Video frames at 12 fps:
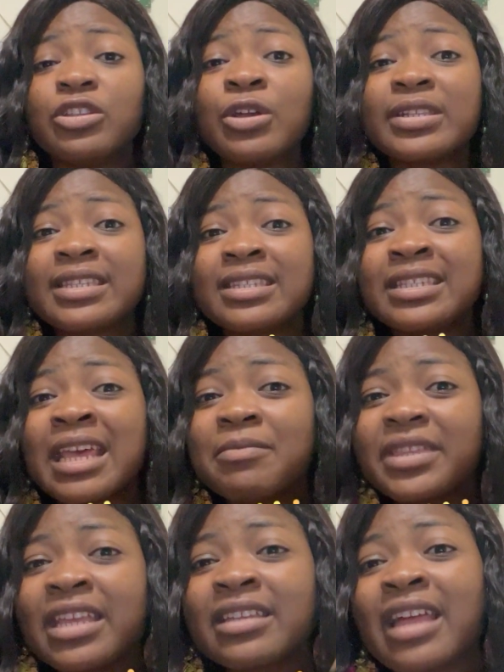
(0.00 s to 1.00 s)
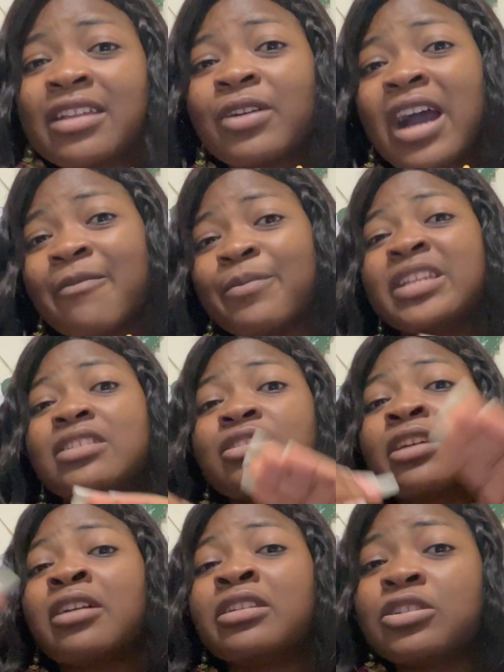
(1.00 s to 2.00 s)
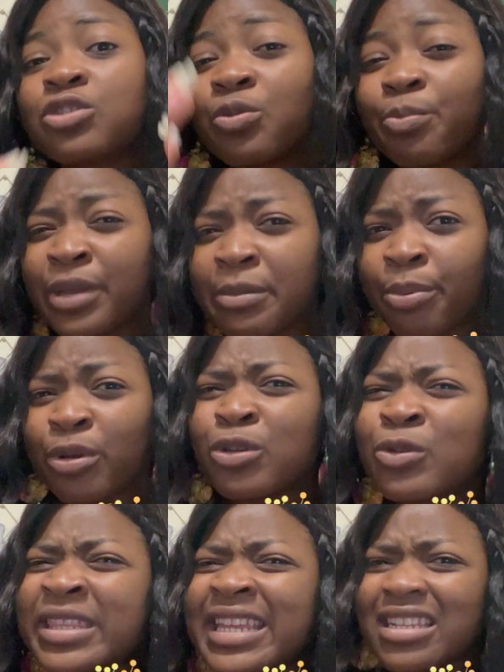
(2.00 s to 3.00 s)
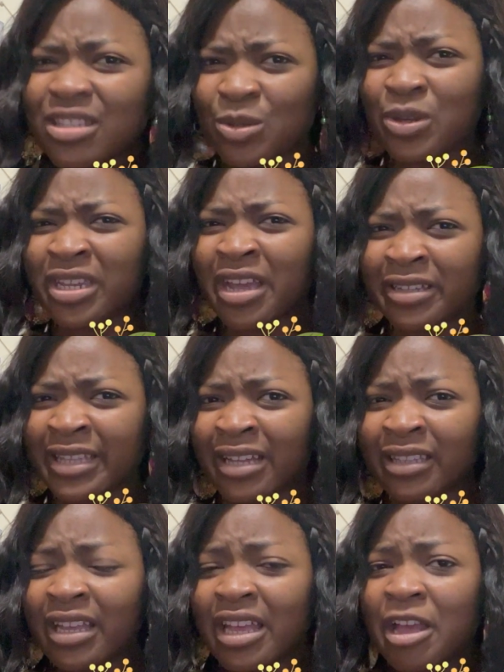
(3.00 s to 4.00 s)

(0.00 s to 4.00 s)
the same thing that you have been telling to people you need to hear that